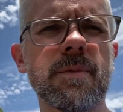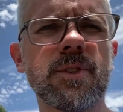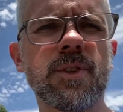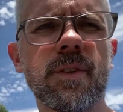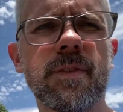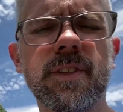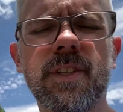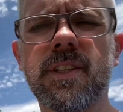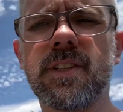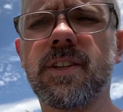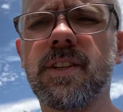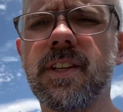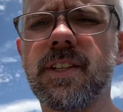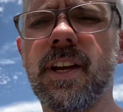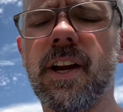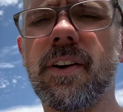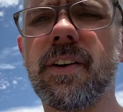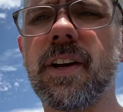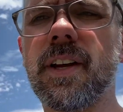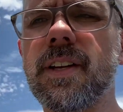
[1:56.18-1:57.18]
of services to these
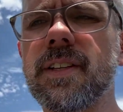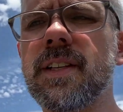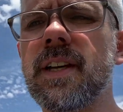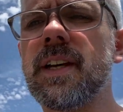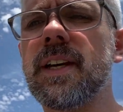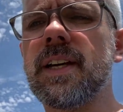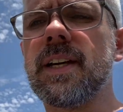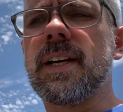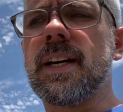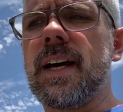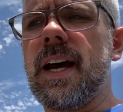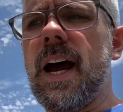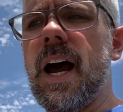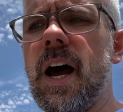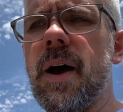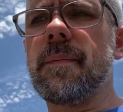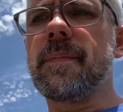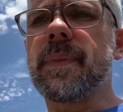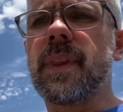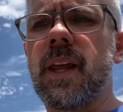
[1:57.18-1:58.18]
areas.
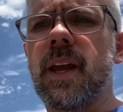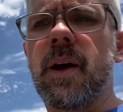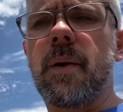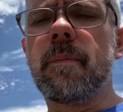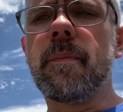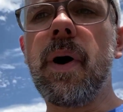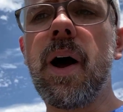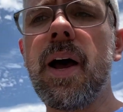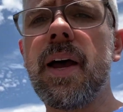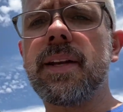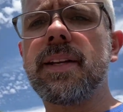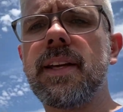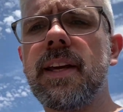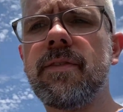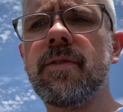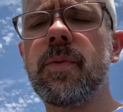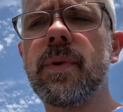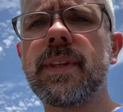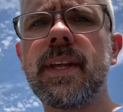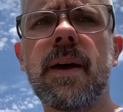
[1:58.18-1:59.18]
But
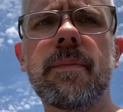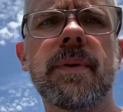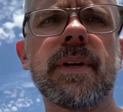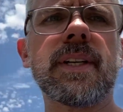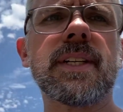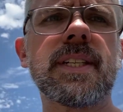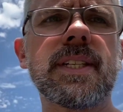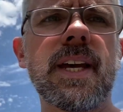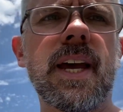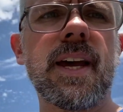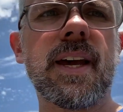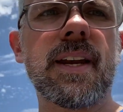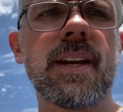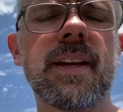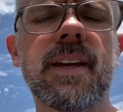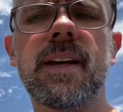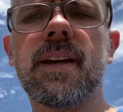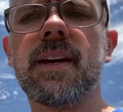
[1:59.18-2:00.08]
even with that being said,